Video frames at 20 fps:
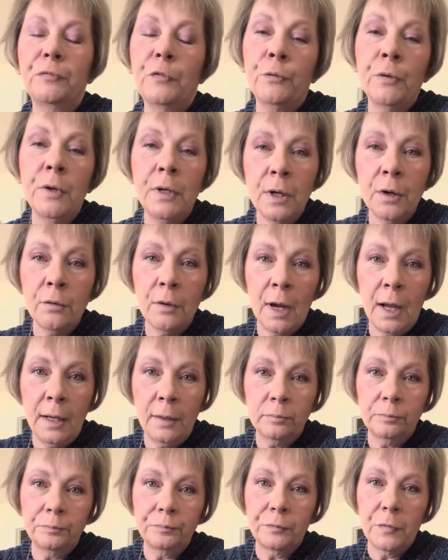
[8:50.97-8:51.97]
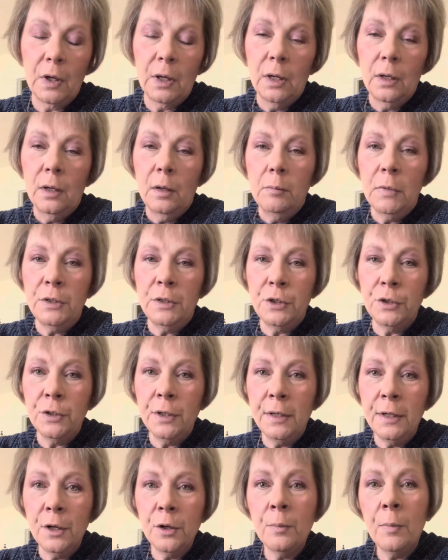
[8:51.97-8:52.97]
reiterate, make sure you
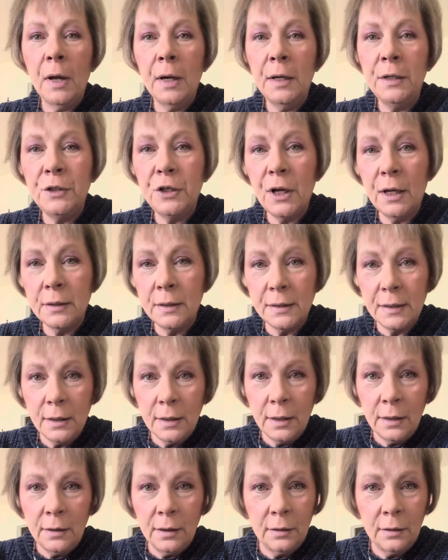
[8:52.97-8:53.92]
get your body checks done.